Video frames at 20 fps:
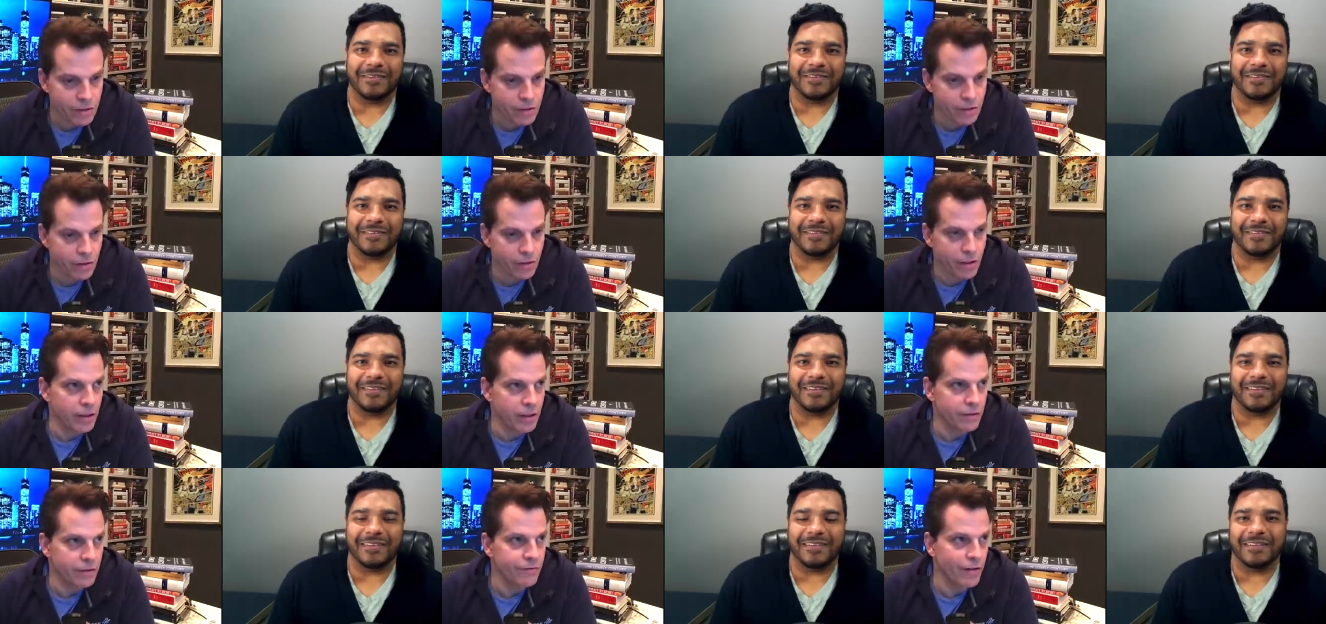
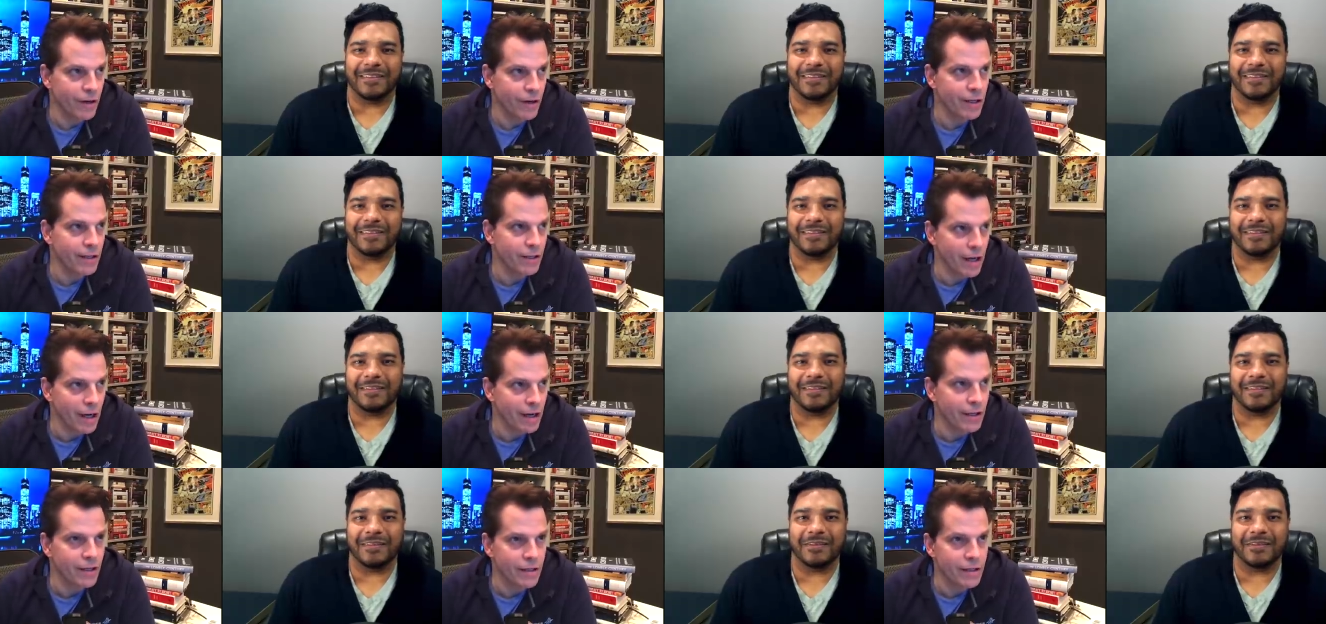Speaker 1: okay? And
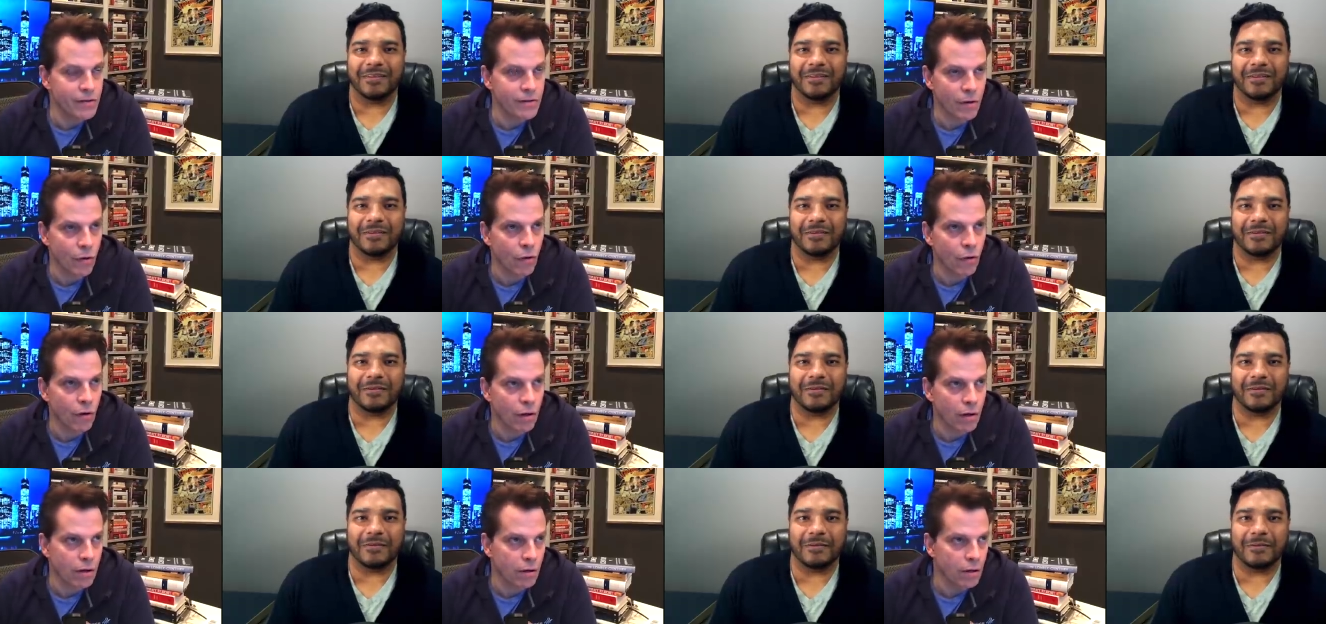fuddy-duddies
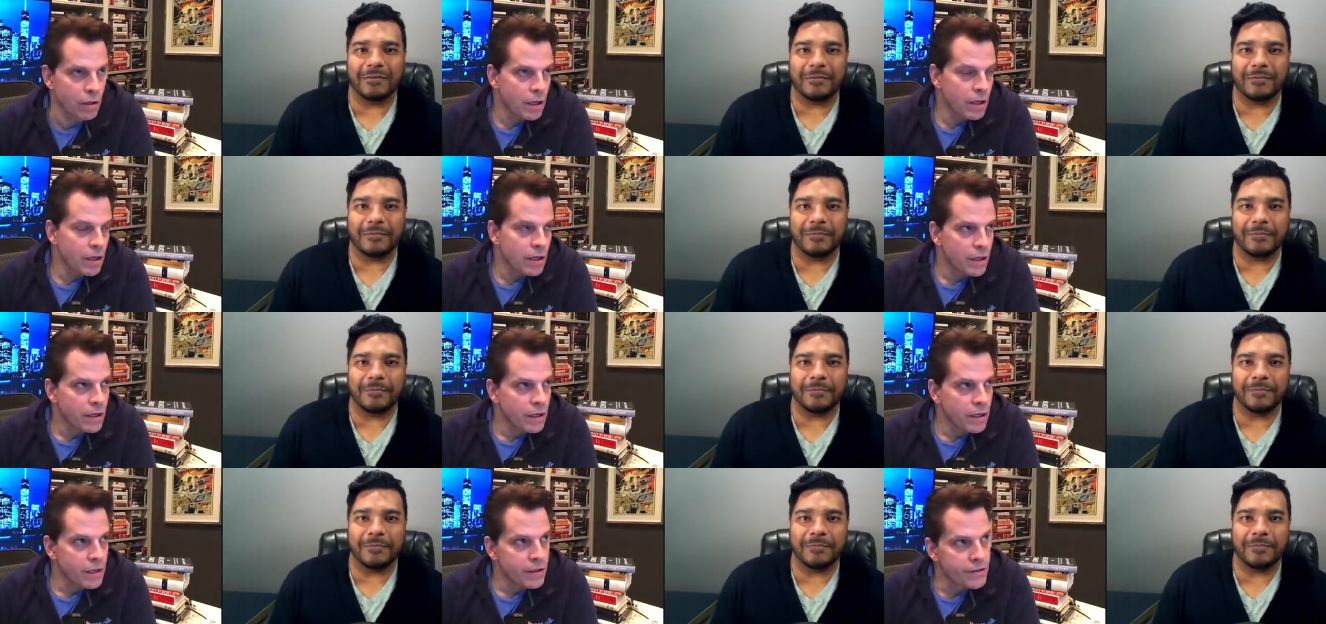are
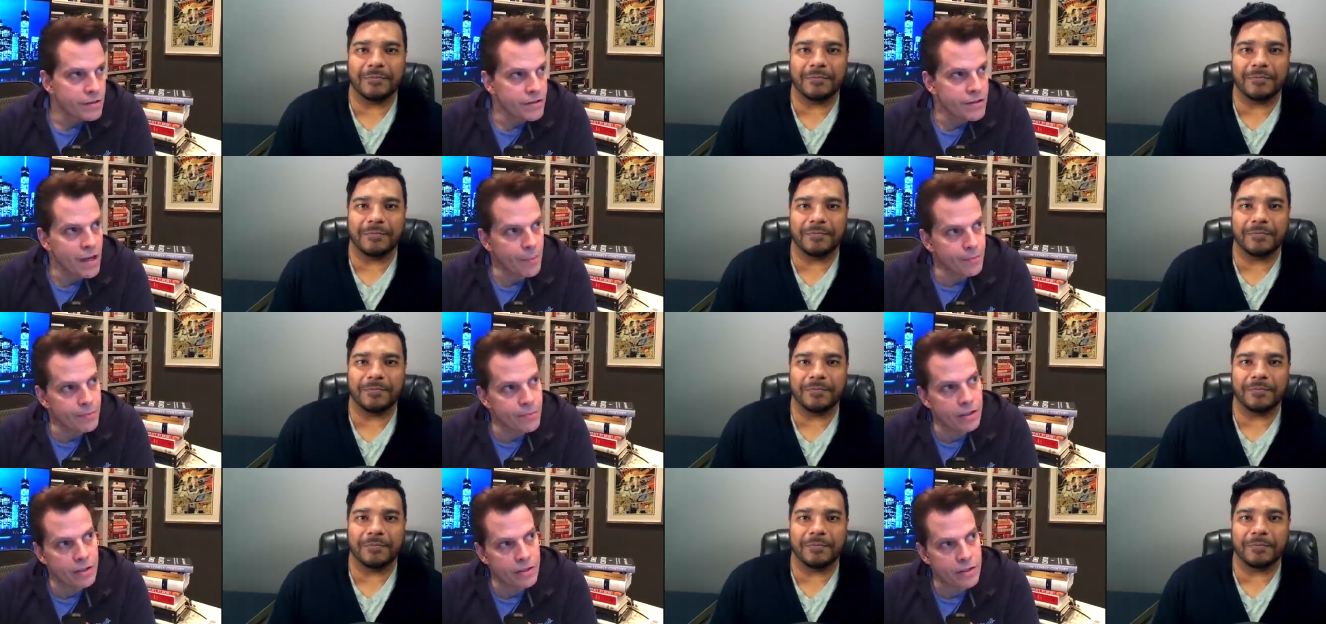
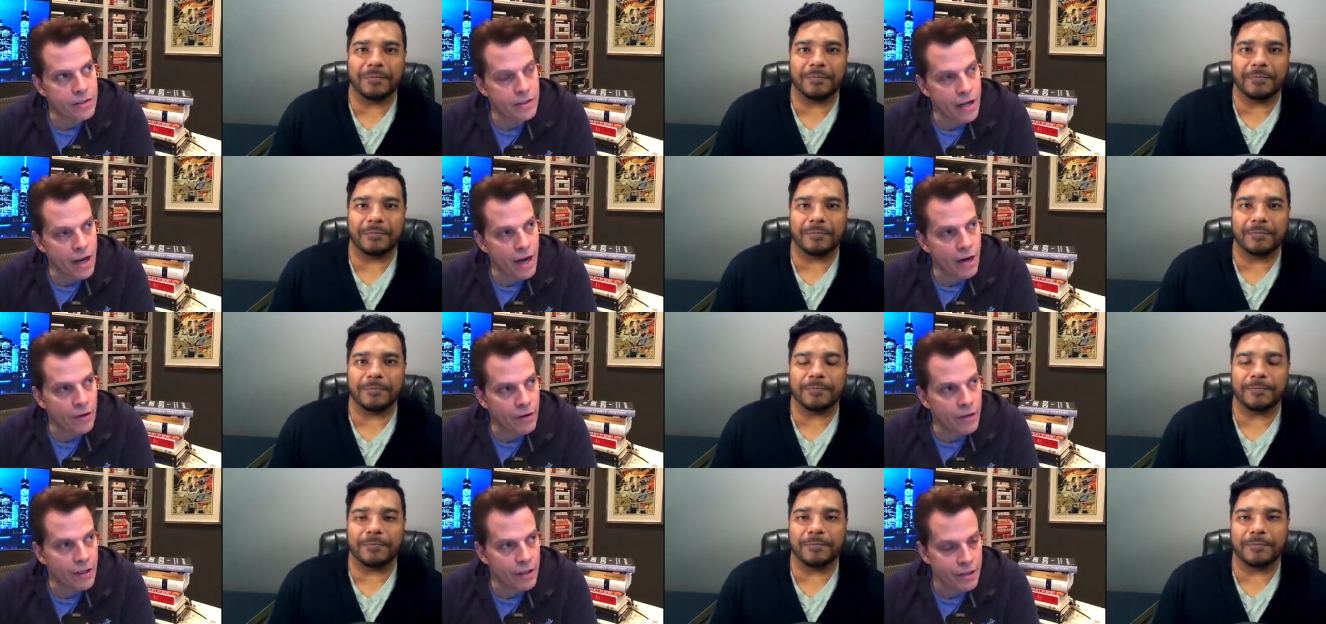
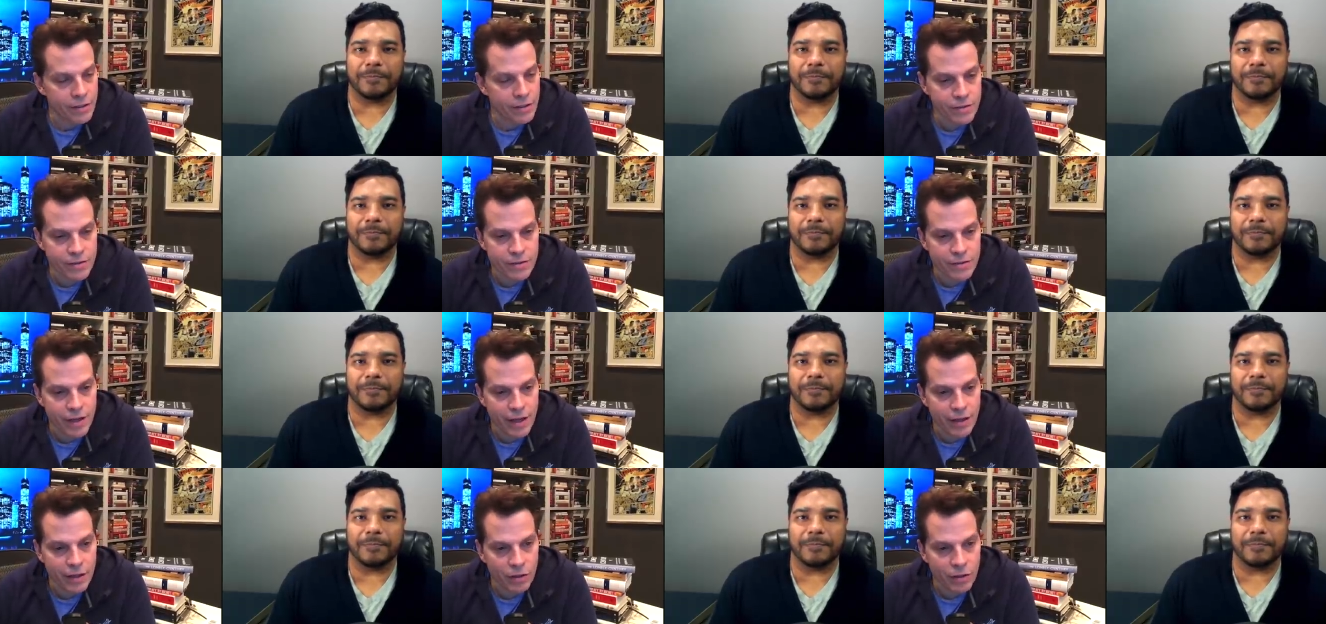septuagenarians
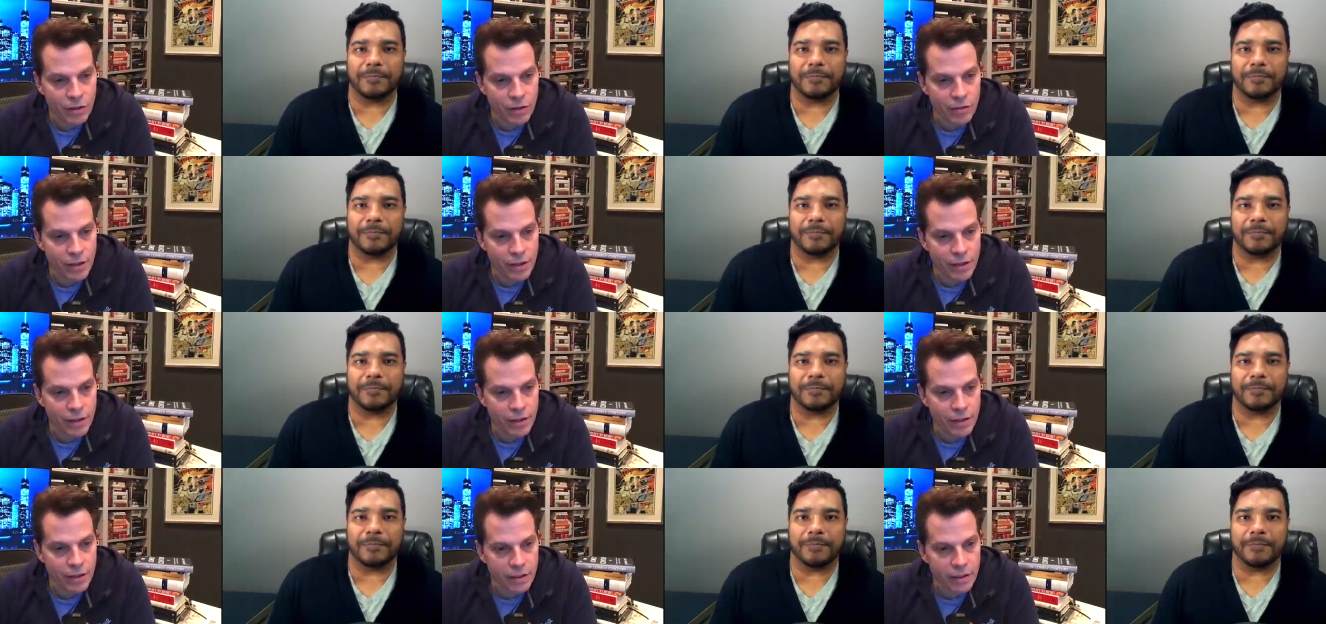that are
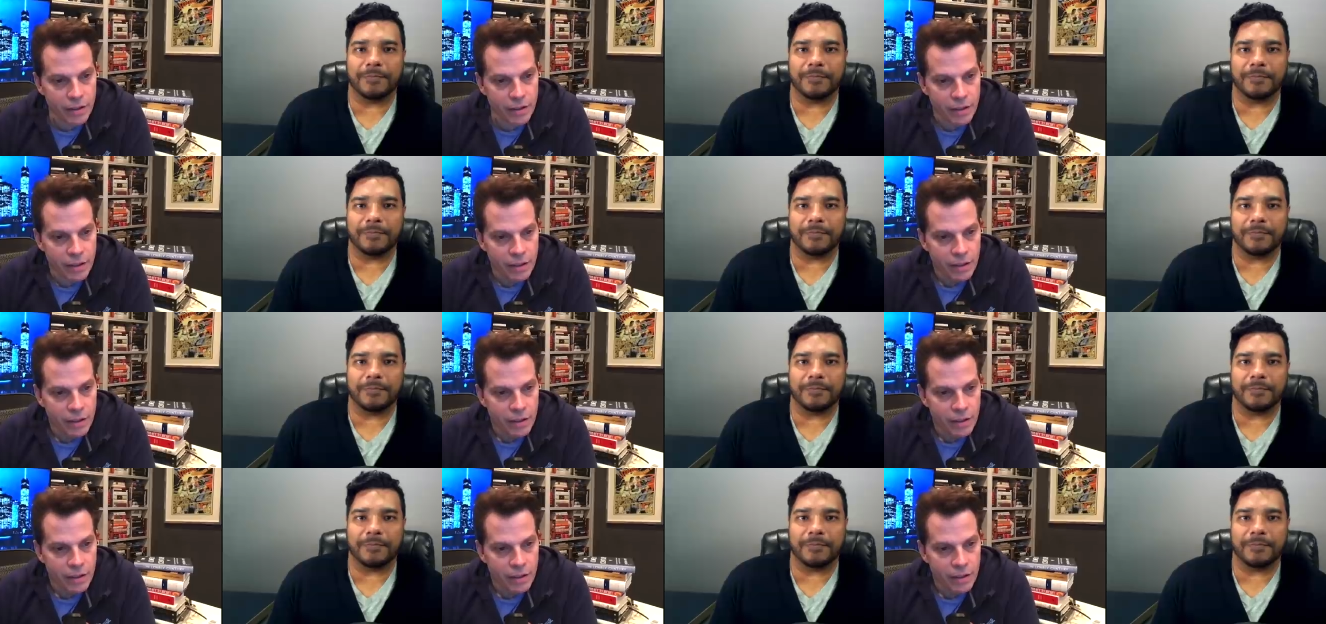in